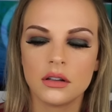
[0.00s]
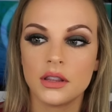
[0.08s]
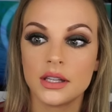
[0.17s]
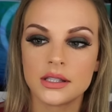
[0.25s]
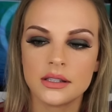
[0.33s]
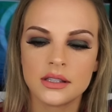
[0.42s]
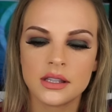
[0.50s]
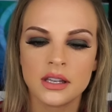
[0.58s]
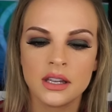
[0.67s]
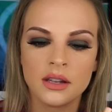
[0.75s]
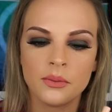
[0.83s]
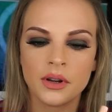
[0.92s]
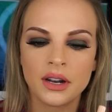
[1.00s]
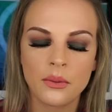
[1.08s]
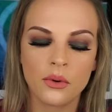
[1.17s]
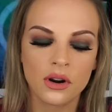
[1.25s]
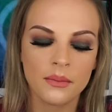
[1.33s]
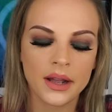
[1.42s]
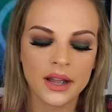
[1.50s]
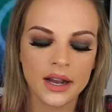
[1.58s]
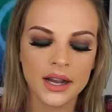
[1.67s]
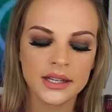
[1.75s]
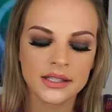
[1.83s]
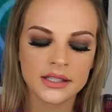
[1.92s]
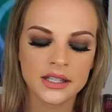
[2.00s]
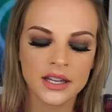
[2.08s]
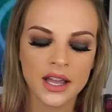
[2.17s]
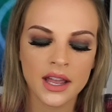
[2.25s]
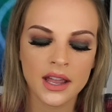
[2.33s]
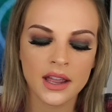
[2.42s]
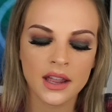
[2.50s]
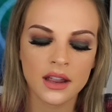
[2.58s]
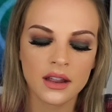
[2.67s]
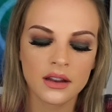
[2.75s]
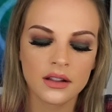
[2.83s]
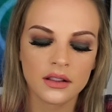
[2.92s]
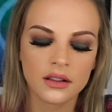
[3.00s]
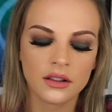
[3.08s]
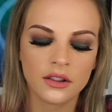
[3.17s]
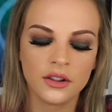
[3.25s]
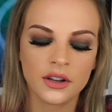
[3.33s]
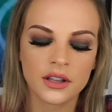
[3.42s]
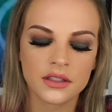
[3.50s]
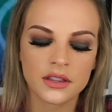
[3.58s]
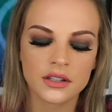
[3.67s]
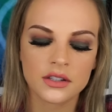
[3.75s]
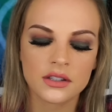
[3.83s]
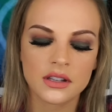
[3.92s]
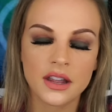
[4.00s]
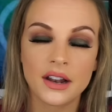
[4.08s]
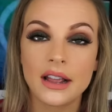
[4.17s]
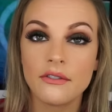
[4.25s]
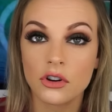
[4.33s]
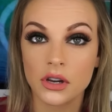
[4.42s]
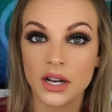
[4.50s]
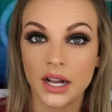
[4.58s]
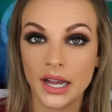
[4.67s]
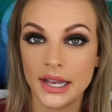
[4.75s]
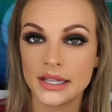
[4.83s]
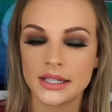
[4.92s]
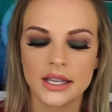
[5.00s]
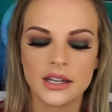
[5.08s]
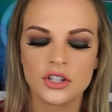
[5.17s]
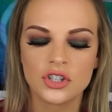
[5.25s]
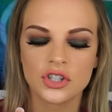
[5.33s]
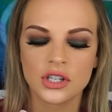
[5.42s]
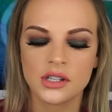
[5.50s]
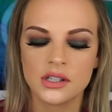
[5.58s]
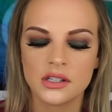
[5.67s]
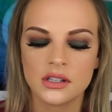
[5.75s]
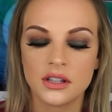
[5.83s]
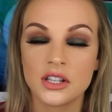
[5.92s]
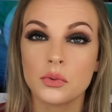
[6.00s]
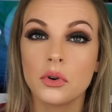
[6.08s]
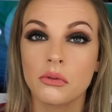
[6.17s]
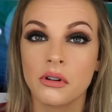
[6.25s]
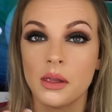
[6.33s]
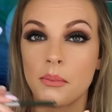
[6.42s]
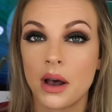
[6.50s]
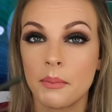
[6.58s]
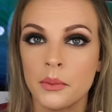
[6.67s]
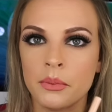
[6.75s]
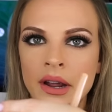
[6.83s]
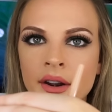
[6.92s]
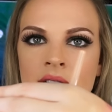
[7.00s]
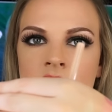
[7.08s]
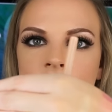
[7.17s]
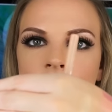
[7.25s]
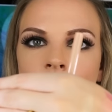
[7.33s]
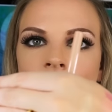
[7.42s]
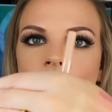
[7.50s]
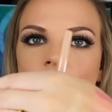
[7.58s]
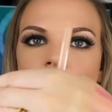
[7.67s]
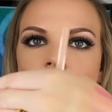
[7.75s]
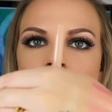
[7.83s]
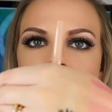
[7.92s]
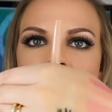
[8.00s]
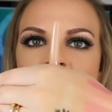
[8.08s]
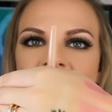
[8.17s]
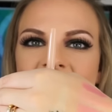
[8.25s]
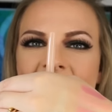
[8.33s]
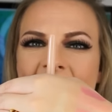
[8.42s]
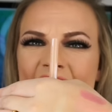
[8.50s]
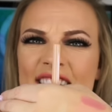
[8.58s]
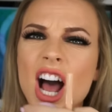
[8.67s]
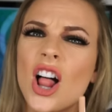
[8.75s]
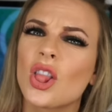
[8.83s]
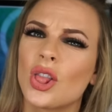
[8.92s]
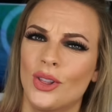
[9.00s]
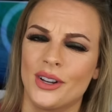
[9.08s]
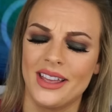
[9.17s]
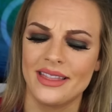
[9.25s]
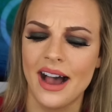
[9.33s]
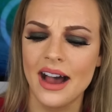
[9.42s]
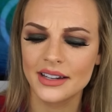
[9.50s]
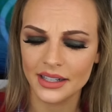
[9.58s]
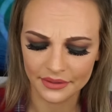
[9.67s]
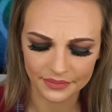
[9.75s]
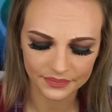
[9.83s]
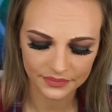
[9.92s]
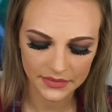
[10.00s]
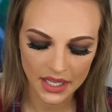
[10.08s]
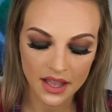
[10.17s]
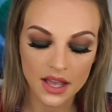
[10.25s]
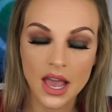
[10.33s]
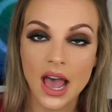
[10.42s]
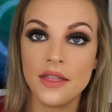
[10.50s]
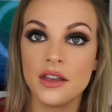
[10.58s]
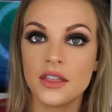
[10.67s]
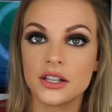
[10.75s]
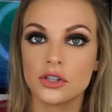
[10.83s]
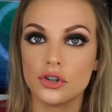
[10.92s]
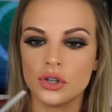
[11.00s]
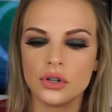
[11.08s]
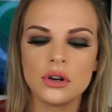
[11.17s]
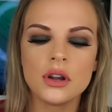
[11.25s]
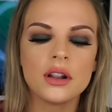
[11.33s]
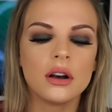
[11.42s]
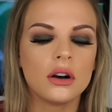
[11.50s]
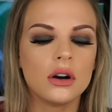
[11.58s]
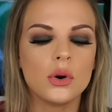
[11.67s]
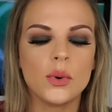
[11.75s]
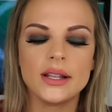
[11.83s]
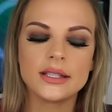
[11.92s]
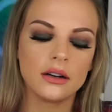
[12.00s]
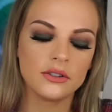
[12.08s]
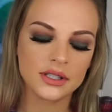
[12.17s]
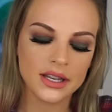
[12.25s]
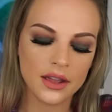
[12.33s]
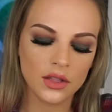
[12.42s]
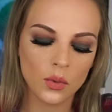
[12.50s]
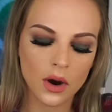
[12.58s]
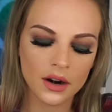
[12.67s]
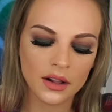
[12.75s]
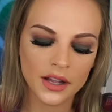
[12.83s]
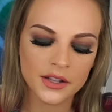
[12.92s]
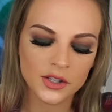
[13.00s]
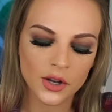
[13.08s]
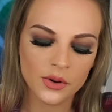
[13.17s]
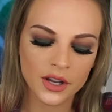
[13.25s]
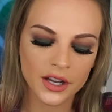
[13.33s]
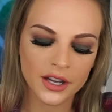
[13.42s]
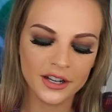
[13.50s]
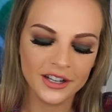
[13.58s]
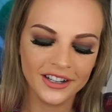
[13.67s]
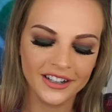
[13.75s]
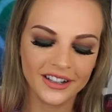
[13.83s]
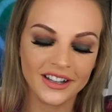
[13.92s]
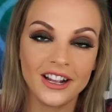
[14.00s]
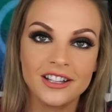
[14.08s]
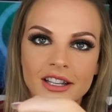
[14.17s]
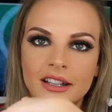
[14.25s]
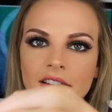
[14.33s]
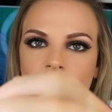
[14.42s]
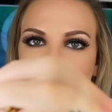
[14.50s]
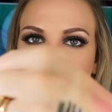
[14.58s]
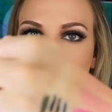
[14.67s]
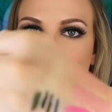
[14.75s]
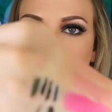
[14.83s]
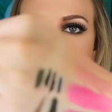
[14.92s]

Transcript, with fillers: This is the one I wore on my eyes today. Look at this. And I have green eyes, and it's just, this will really pop on brown eyes too, but look at that. Look at that. And then this nude, oh, it's gonna stay in the waterline so good. It's like literally my